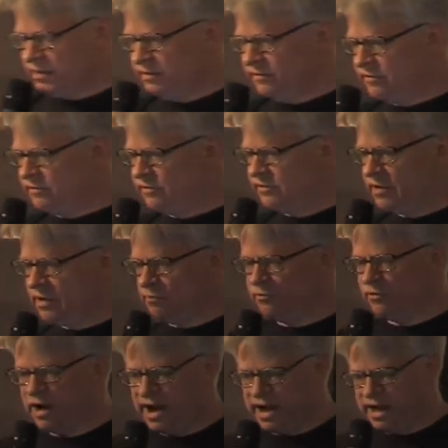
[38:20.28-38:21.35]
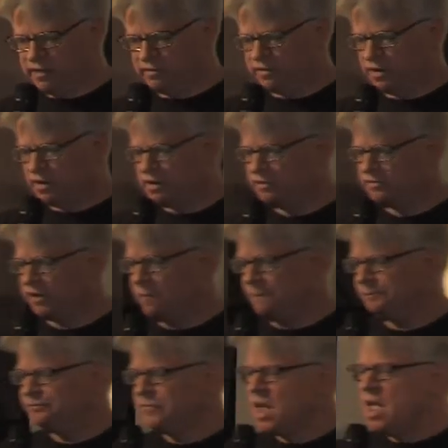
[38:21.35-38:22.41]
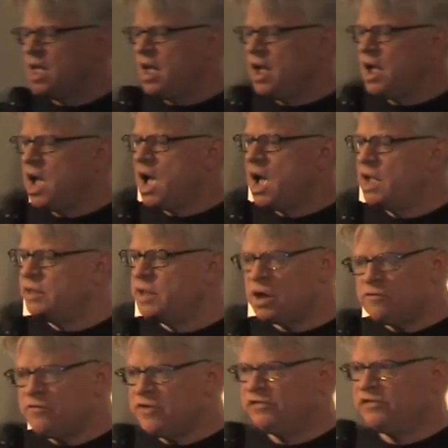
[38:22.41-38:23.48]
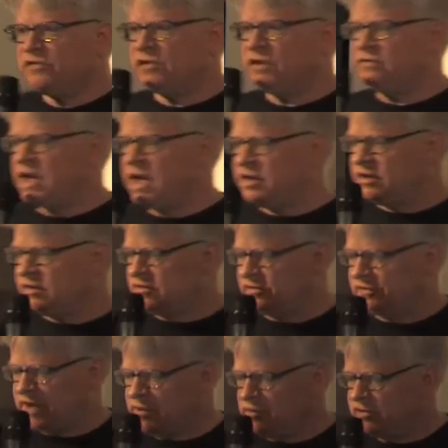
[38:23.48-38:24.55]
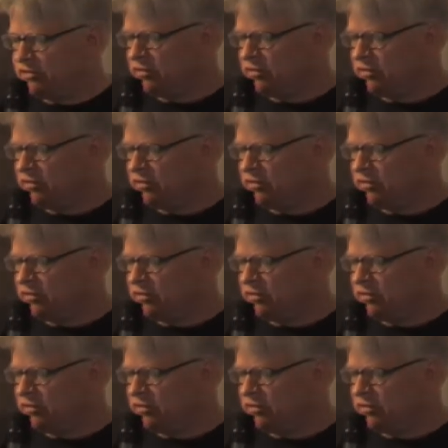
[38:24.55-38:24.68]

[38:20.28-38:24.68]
that isn't a brand. So, none of this is intended to say we